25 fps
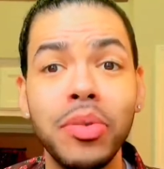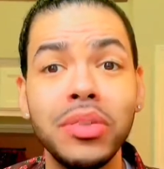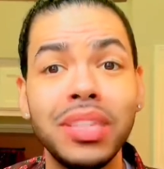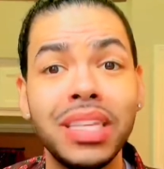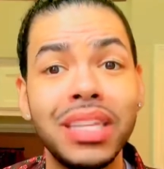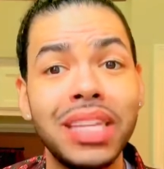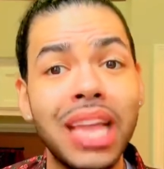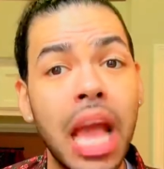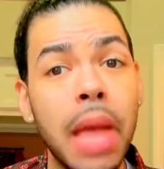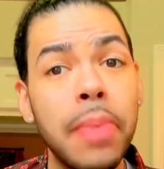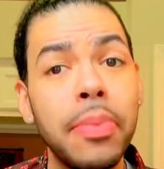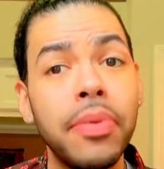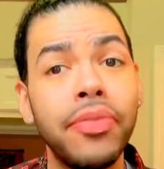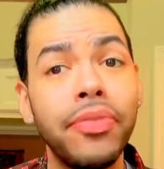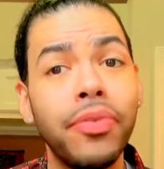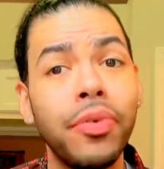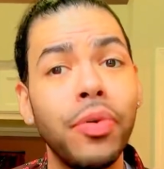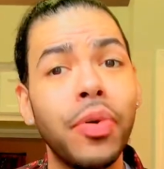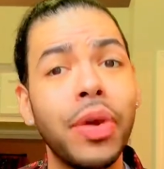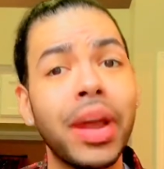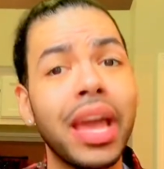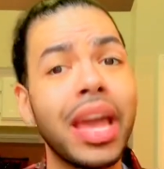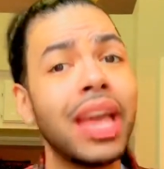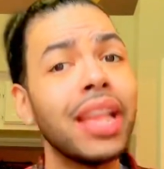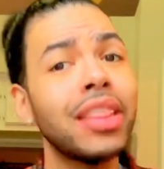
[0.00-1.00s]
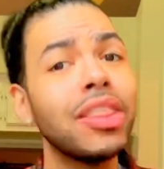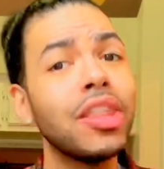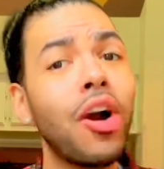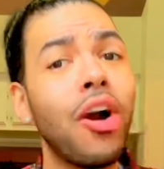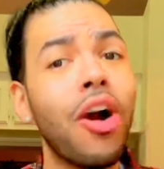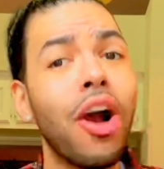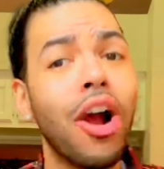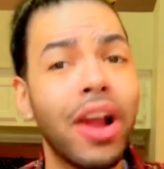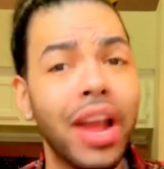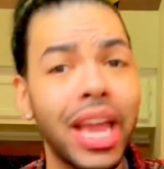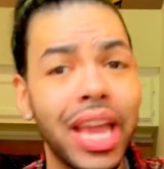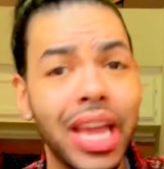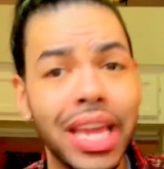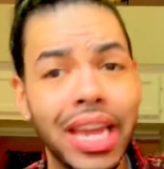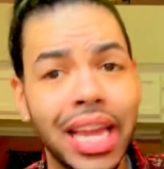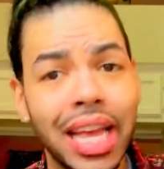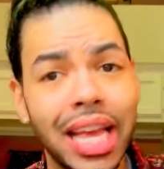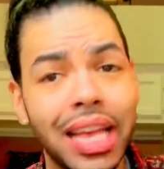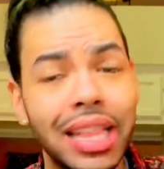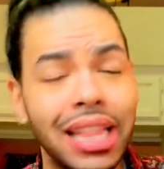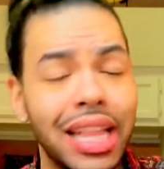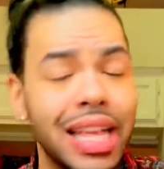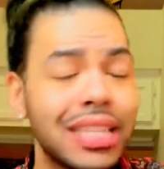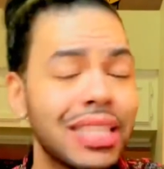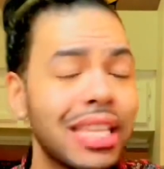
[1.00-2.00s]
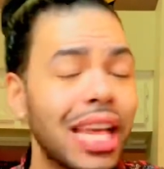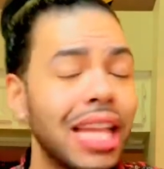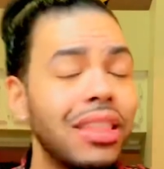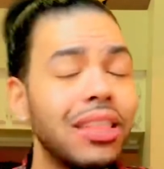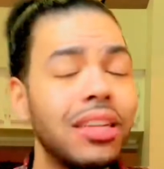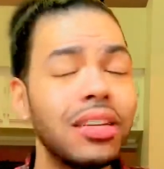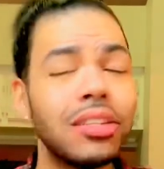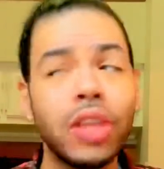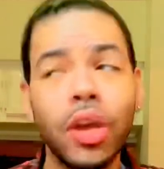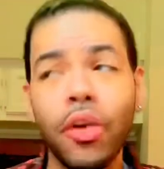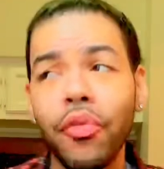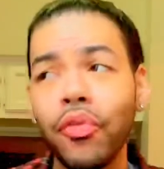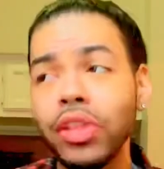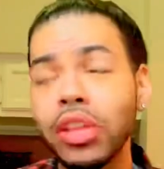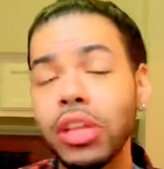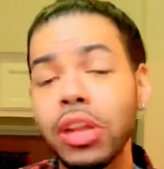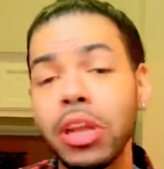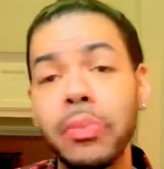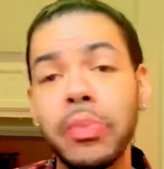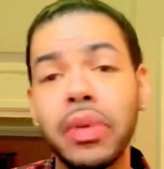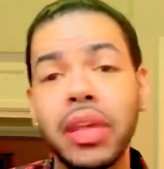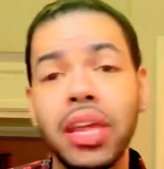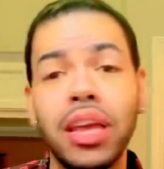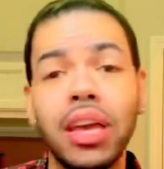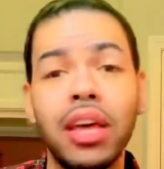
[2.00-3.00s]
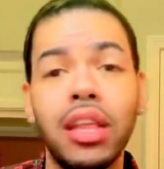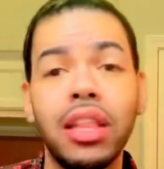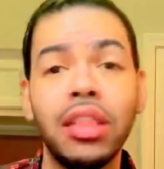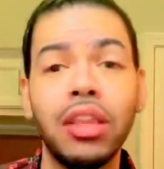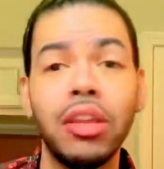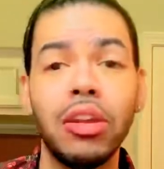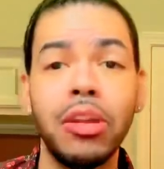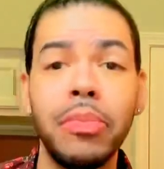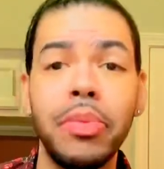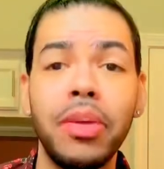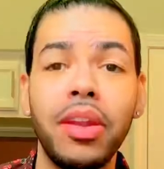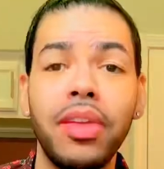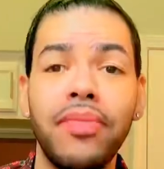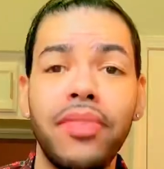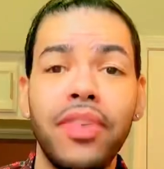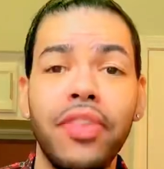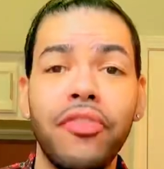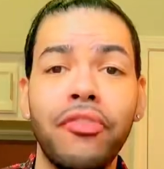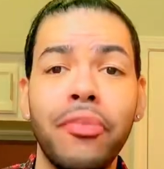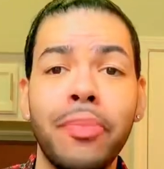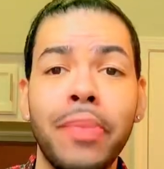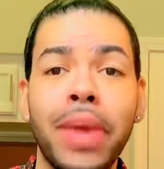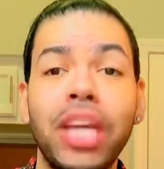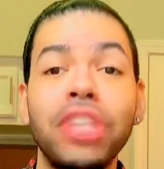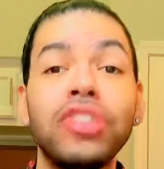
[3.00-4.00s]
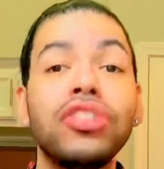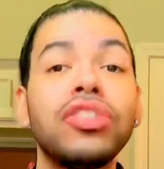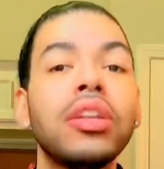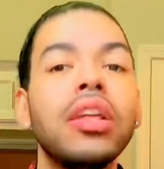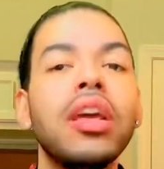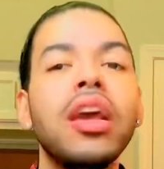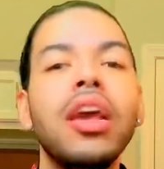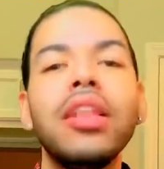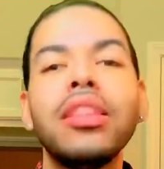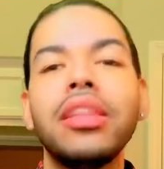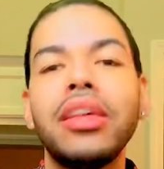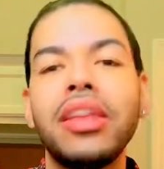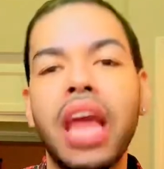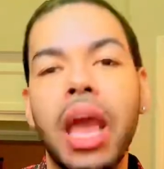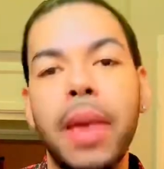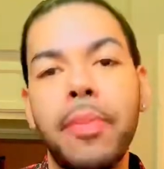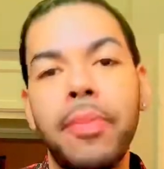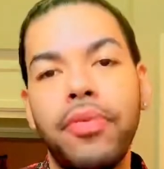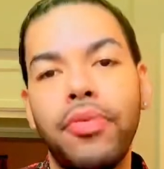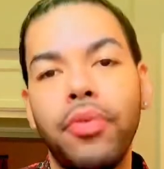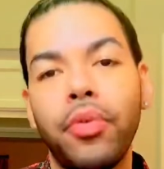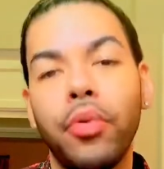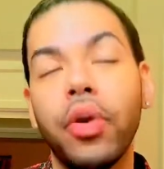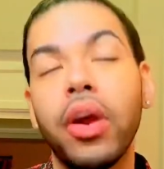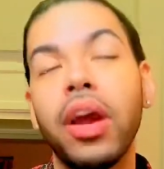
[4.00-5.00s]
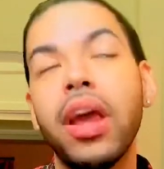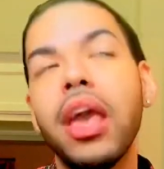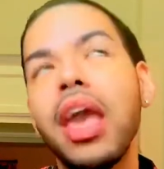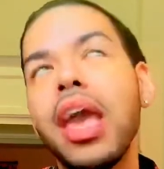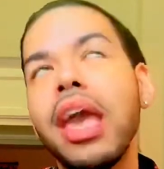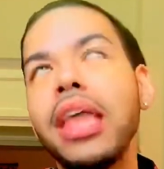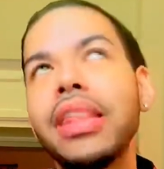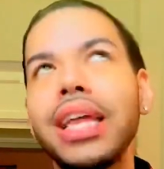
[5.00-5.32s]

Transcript: day before, and the RN NCLEX. I looked over a little bit of information the day before.